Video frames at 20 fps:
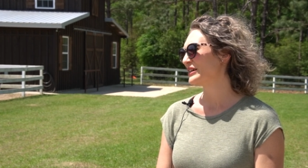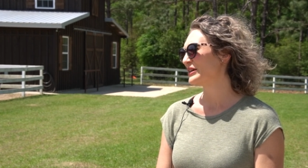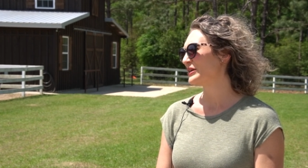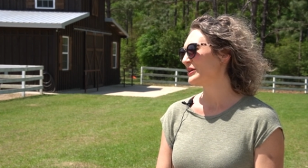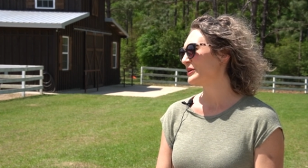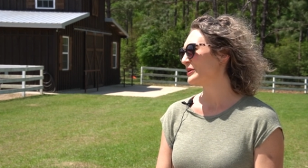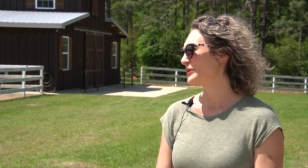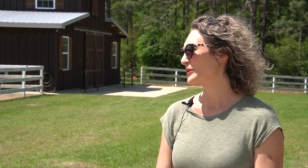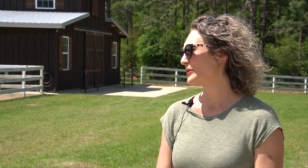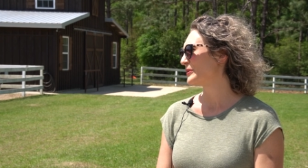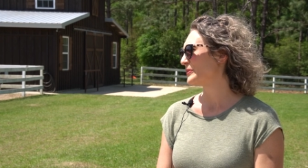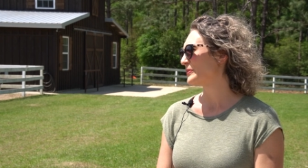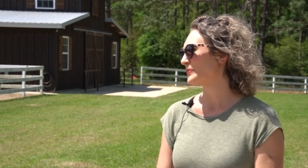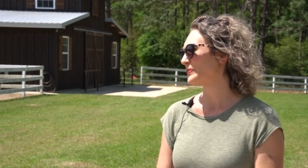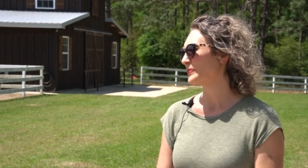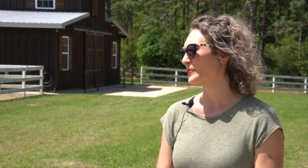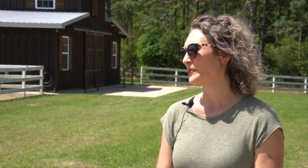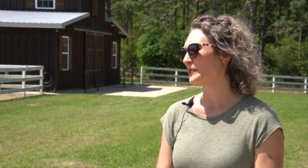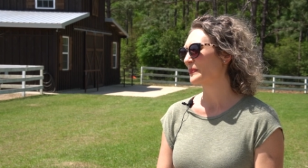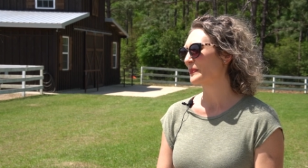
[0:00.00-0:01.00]
And so they
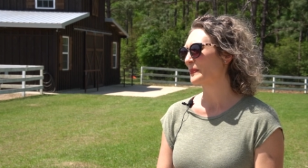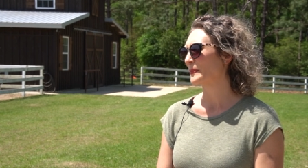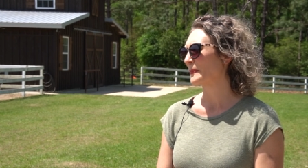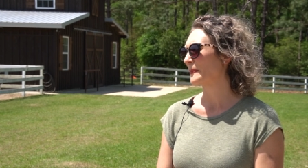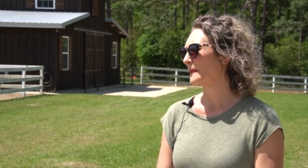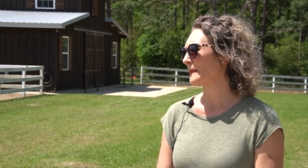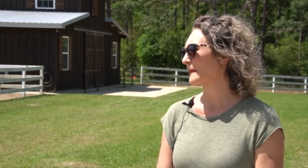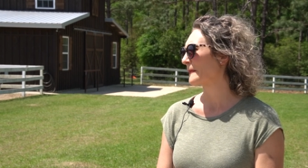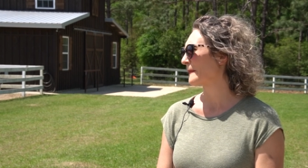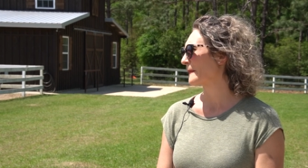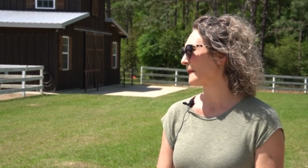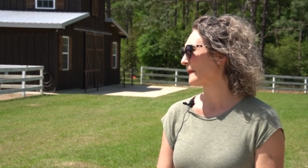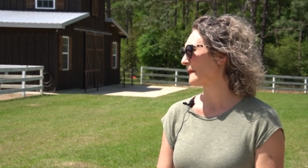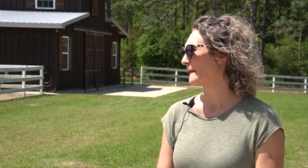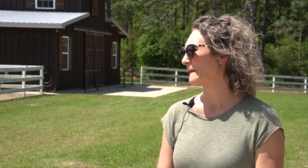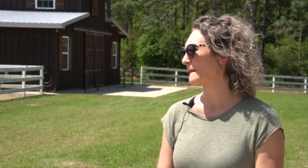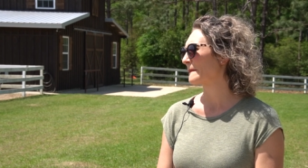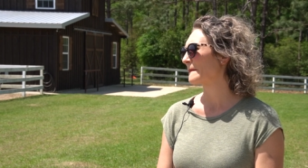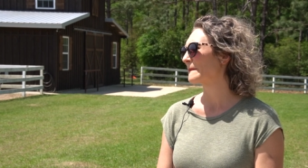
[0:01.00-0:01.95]
know, they feel like they can build